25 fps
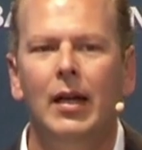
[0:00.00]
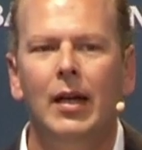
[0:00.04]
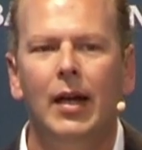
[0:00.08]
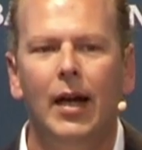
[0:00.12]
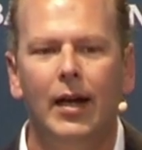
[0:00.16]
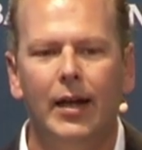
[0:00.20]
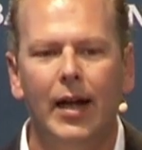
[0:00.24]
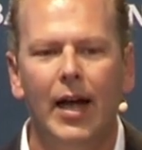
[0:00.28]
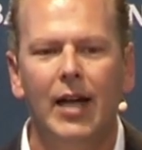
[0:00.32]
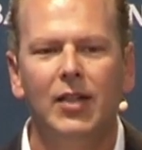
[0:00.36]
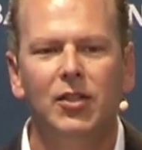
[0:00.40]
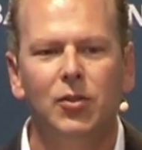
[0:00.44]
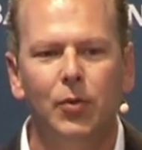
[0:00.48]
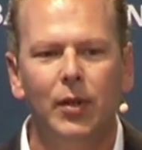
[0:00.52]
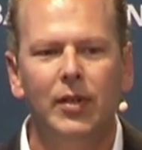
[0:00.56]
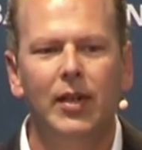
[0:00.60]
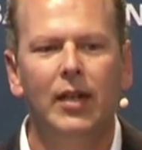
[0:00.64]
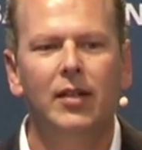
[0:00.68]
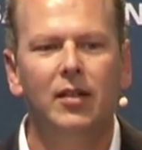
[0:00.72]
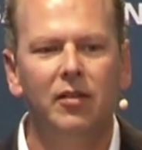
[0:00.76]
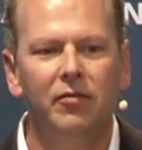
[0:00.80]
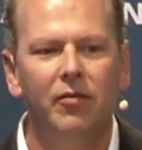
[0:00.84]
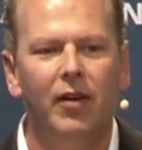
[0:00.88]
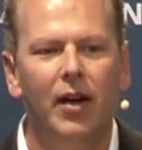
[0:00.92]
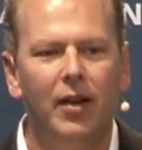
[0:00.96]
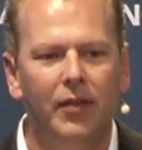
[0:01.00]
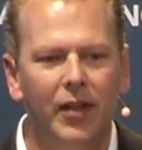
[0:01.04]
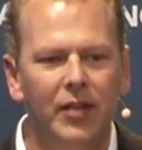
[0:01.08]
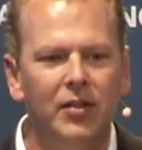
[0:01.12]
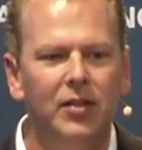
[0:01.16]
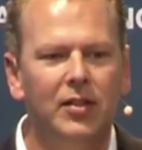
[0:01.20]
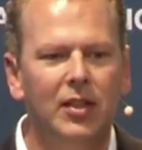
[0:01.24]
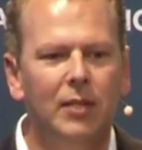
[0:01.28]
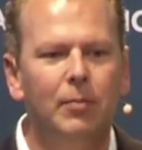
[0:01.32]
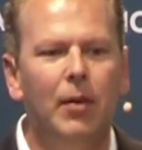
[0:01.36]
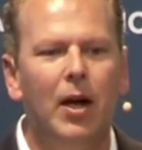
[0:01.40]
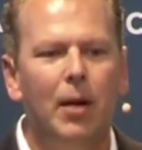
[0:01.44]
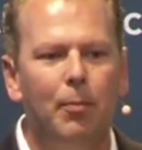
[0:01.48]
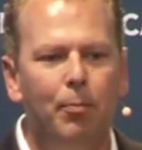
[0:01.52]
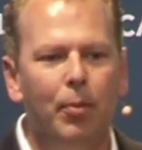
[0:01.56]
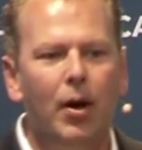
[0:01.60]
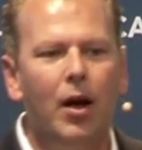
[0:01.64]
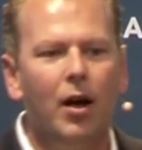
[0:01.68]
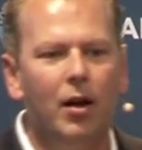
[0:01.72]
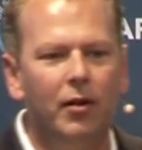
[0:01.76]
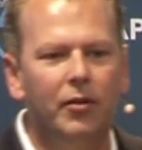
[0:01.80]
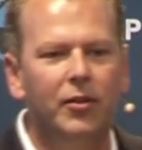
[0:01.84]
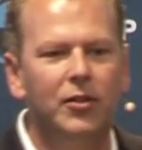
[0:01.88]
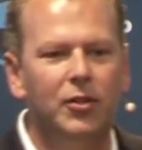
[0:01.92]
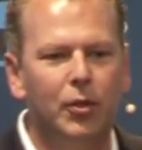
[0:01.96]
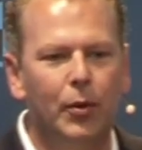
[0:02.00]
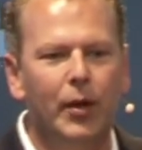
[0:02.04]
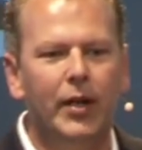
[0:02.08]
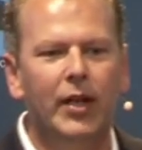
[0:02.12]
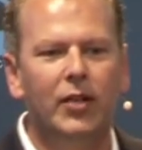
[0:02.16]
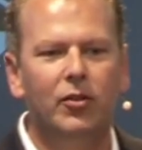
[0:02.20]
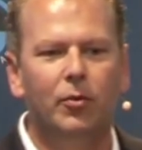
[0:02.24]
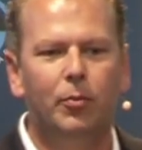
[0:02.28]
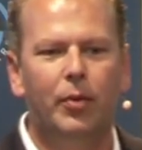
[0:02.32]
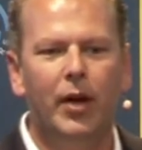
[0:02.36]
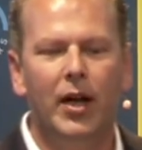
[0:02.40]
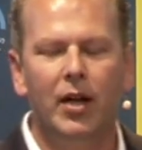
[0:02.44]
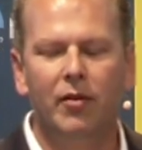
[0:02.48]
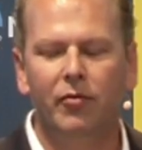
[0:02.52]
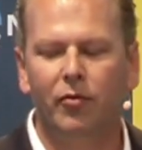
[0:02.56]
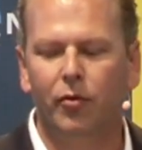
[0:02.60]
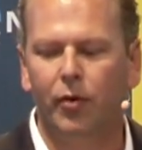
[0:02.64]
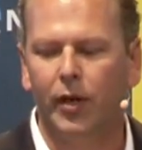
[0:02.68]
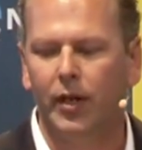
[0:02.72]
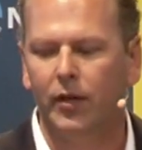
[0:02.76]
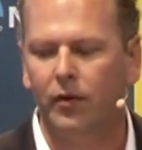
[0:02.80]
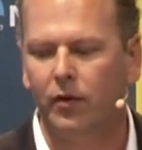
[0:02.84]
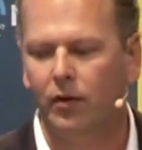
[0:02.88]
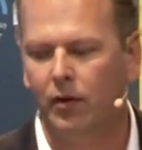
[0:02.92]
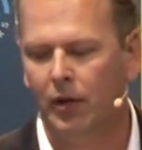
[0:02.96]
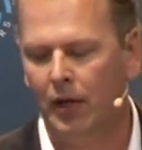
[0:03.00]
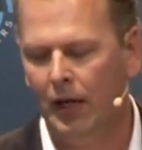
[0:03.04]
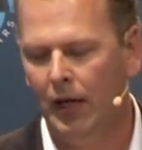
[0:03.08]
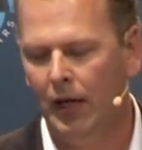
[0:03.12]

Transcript: It has to identify, this is in my path, so I need to brake for it.